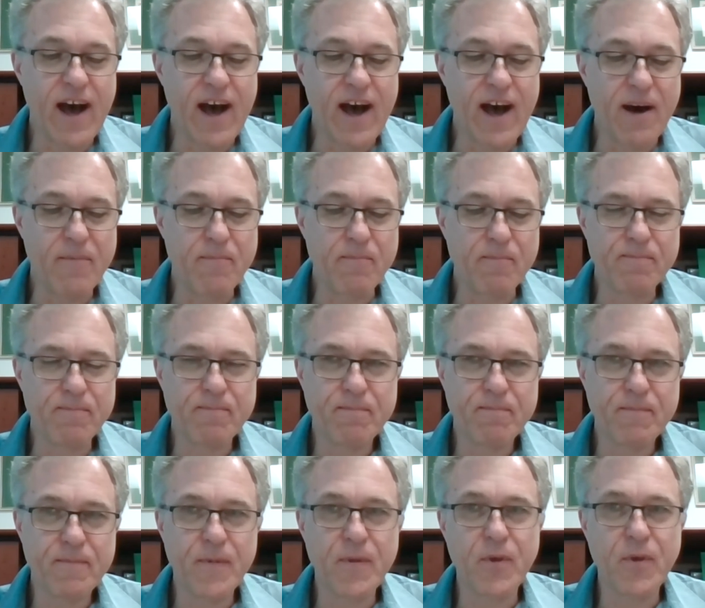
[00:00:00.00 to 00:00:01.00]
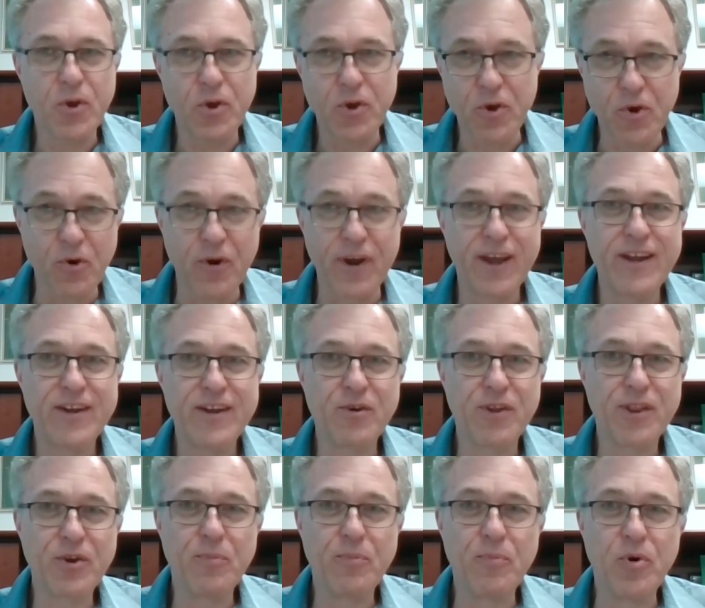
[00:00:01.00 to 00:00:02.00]
Going into
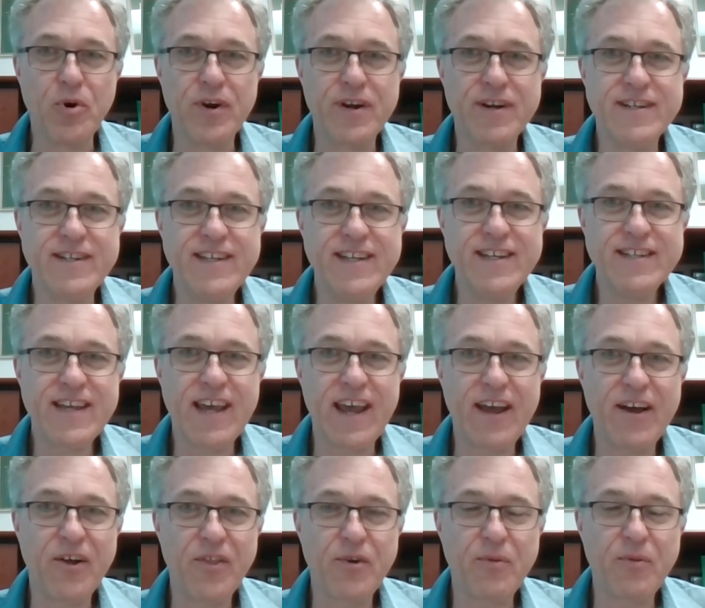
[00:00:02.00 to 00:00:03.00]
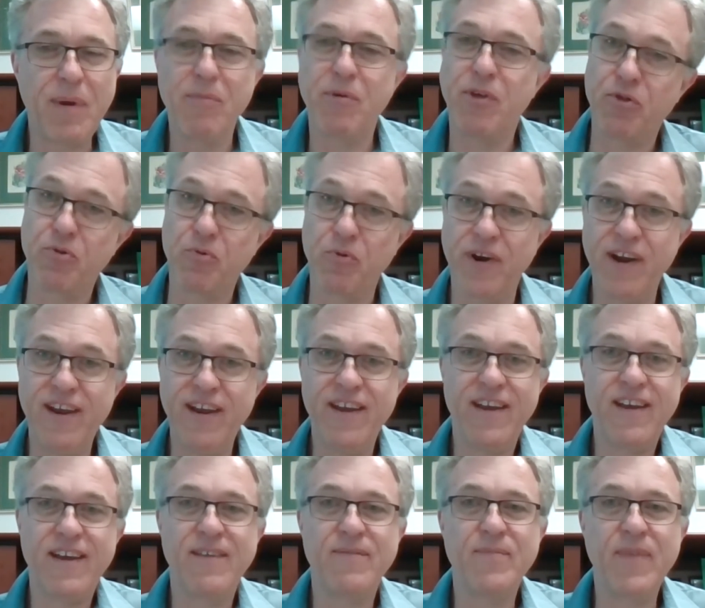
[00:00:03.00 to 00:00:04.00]
a little more detail, there may be
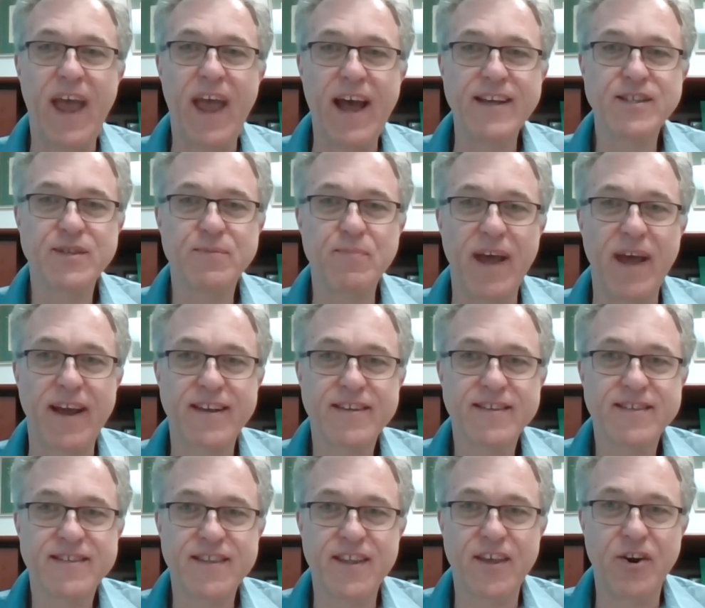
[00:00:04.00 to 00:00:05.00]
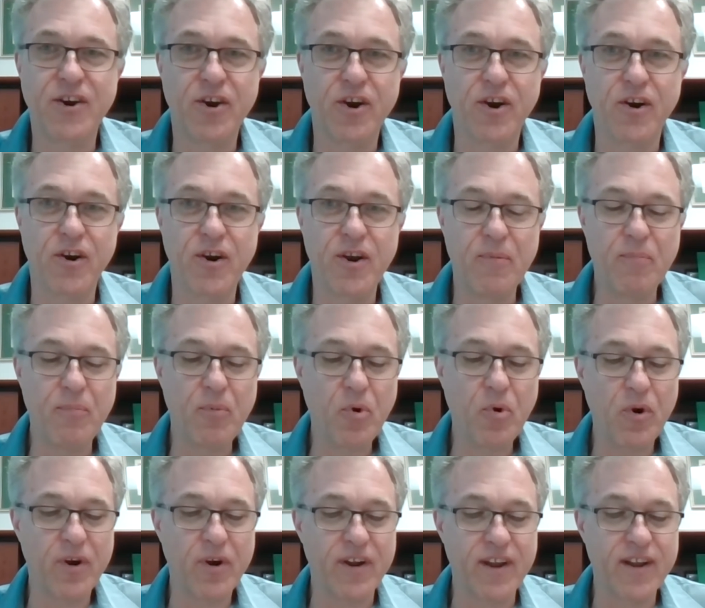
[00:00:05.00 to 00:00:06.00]
three aspects that are
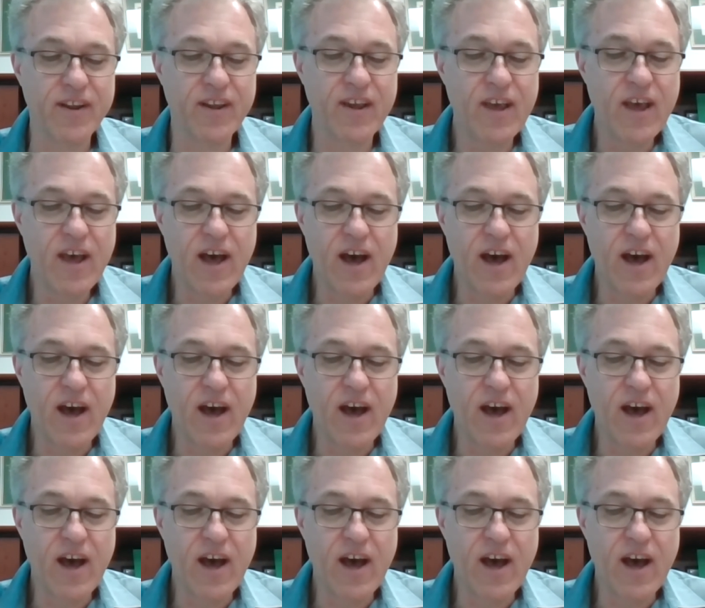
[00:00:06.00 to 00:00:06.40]
important.